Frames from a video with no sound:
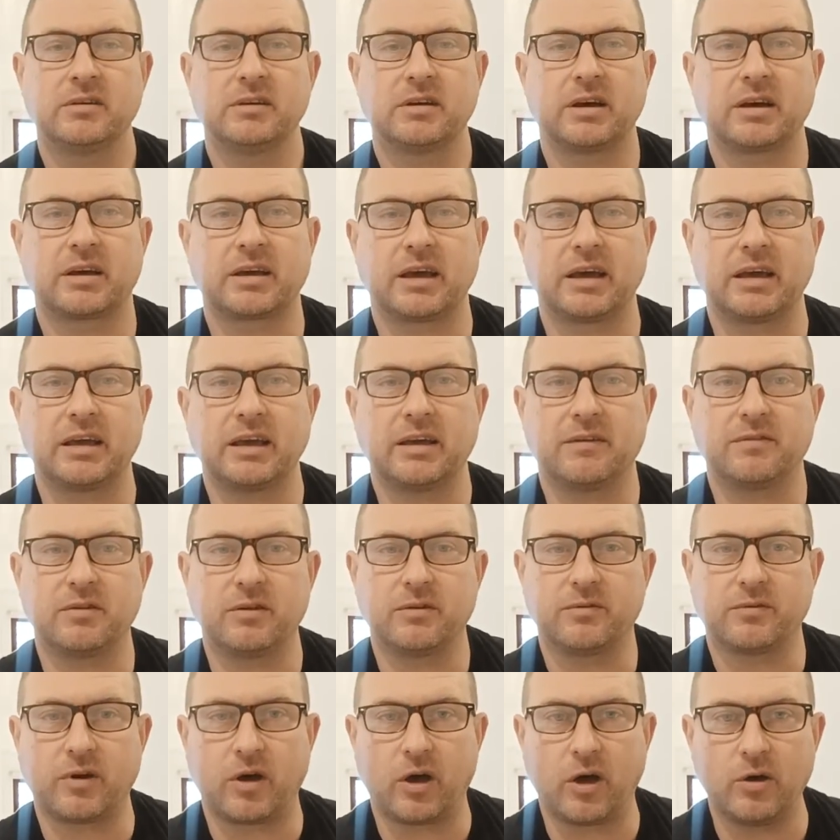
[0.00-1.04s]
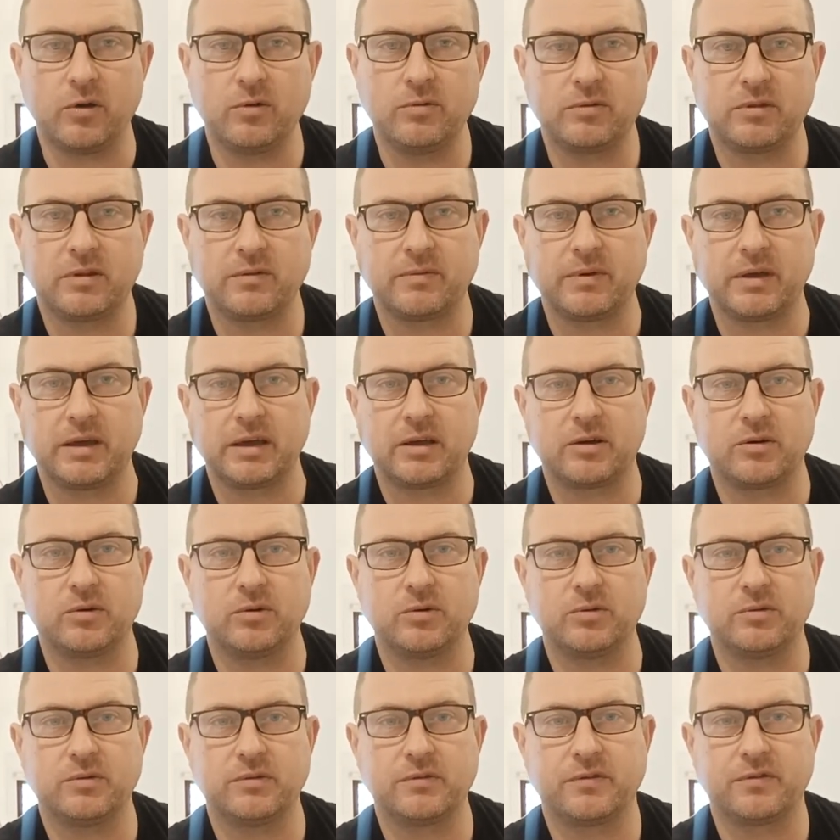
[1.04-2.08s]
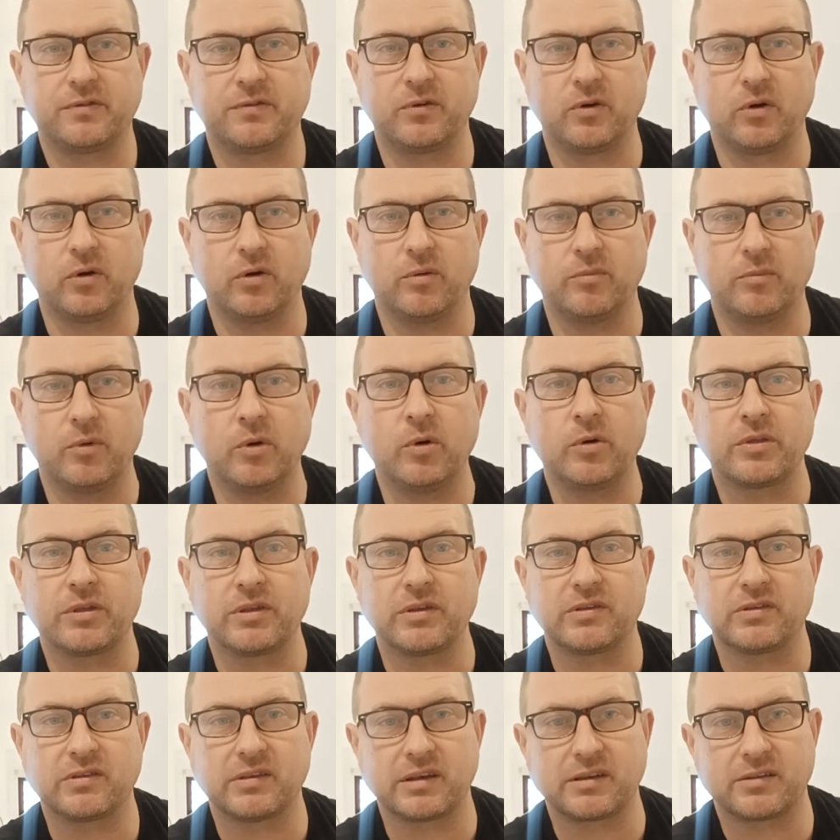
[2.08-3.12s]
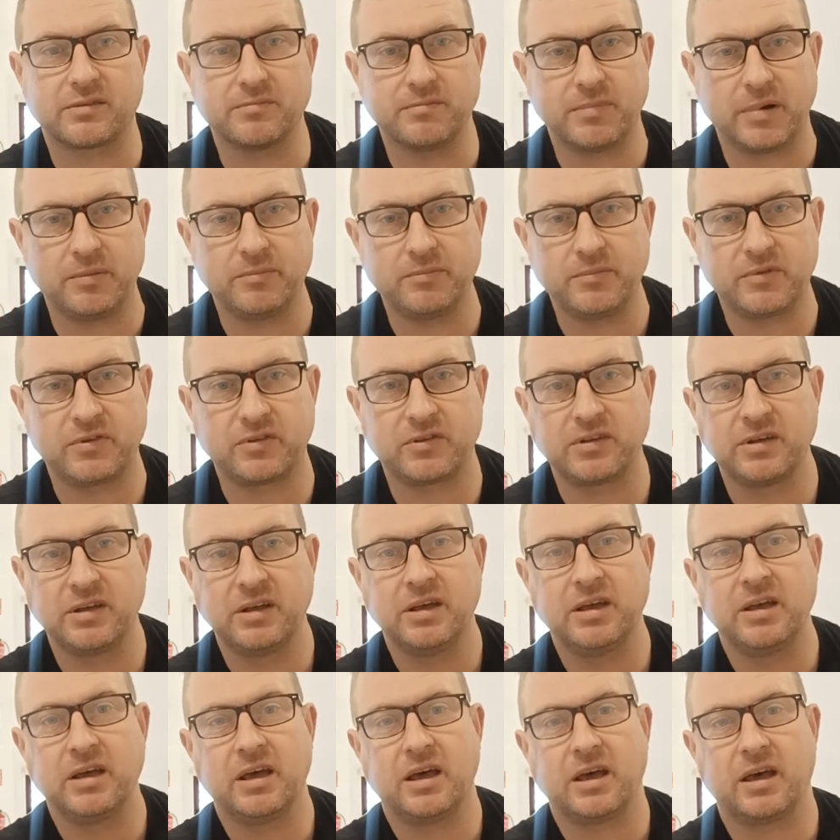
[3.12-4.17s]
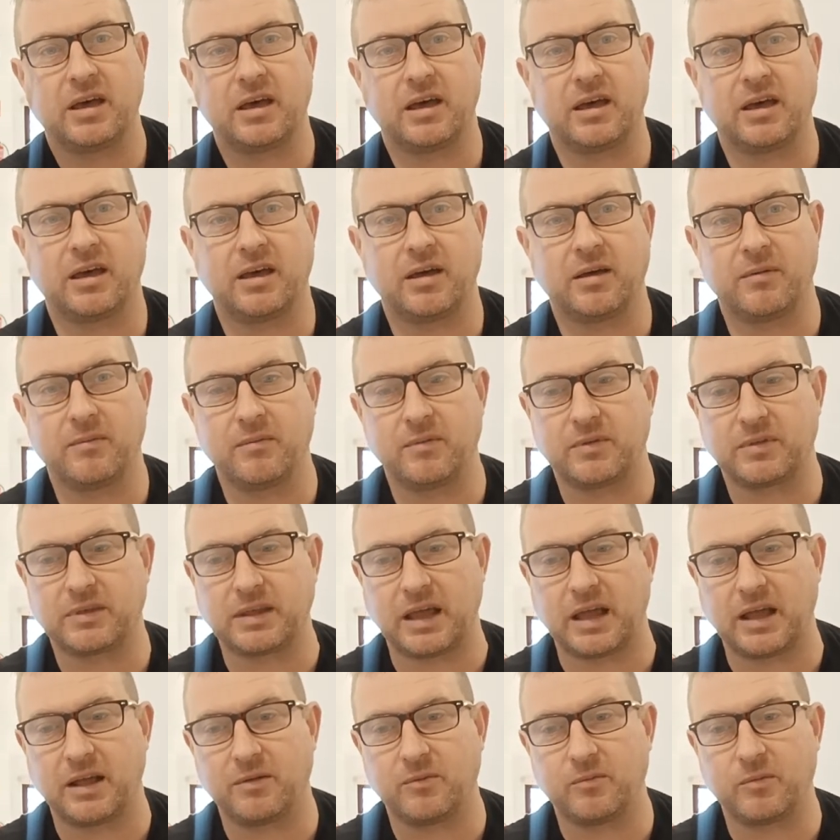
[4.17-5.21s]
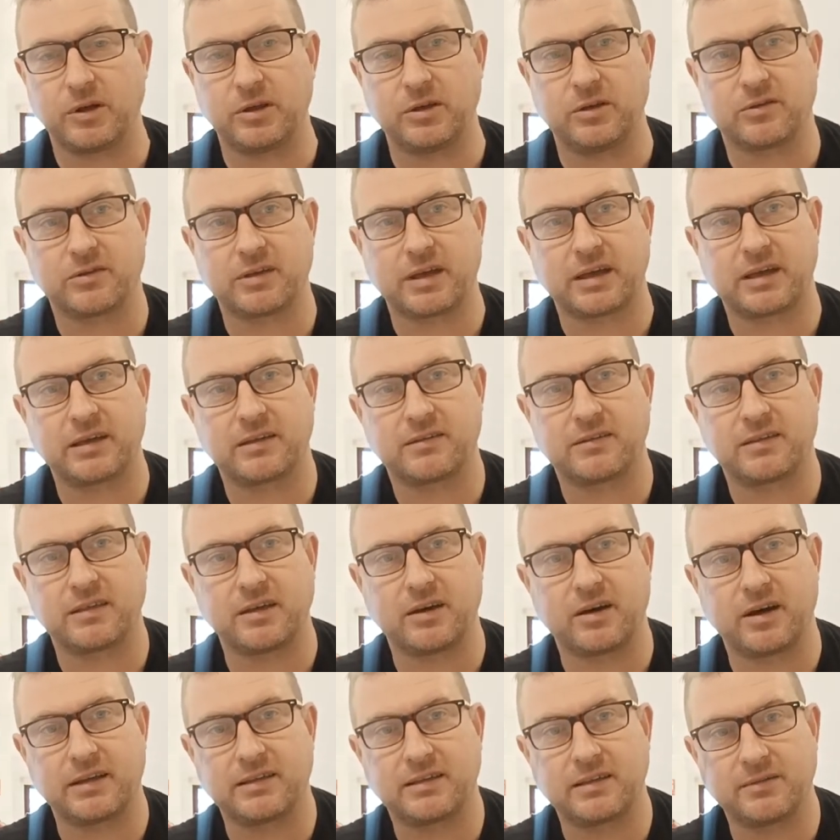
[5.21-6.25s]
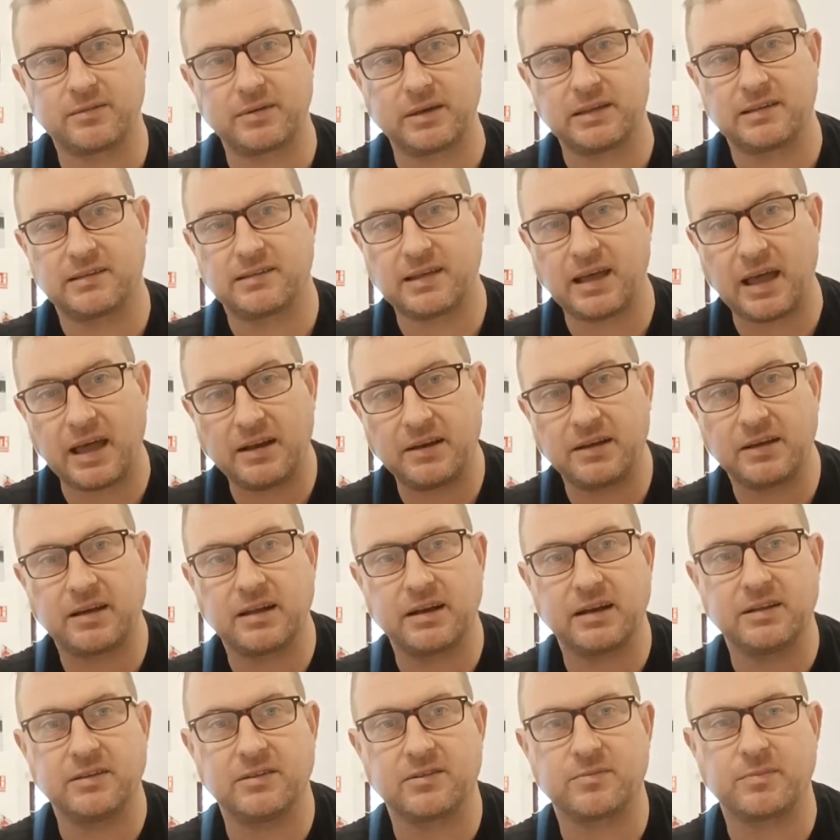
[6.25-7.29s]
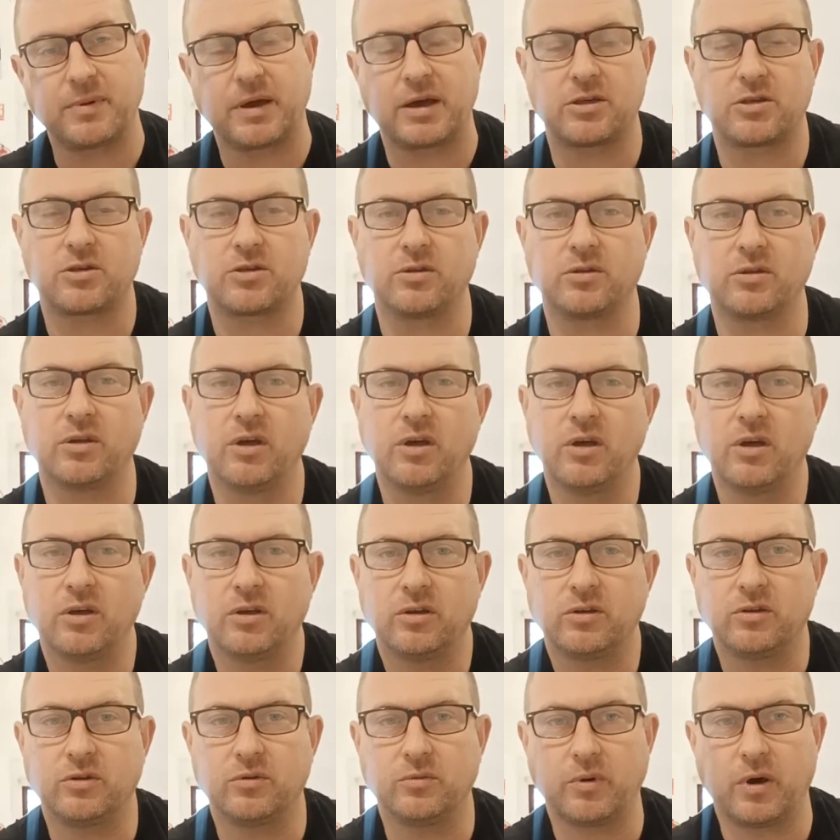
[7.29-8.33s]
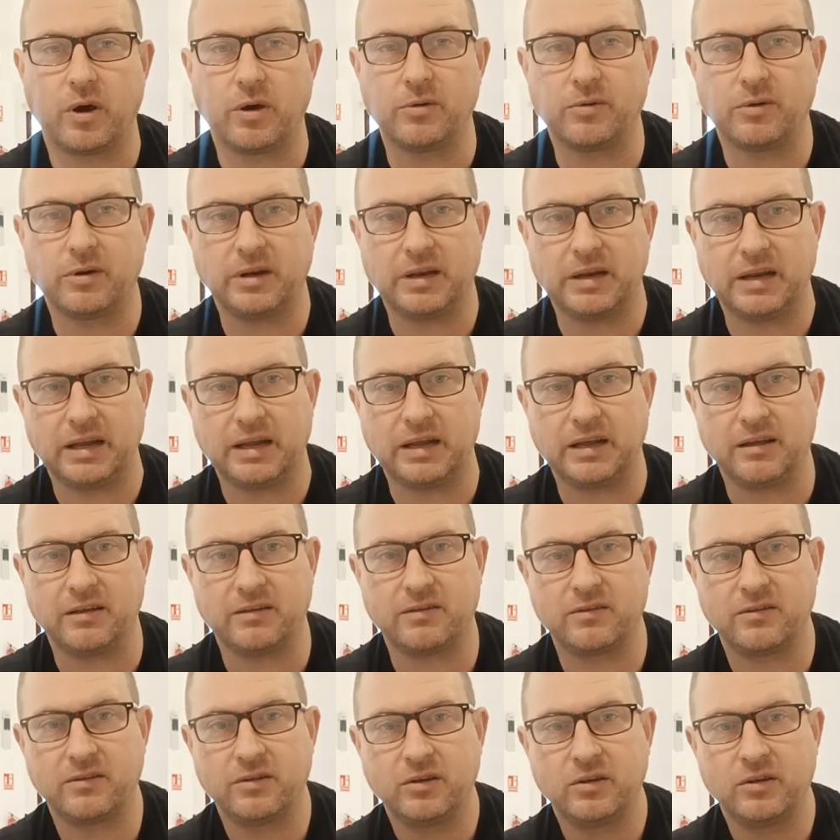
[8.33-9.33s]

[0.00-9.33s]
Okay, if you've owned the vehicle for more than 6 months, then when you take it to the ITV technical inspection, you won't need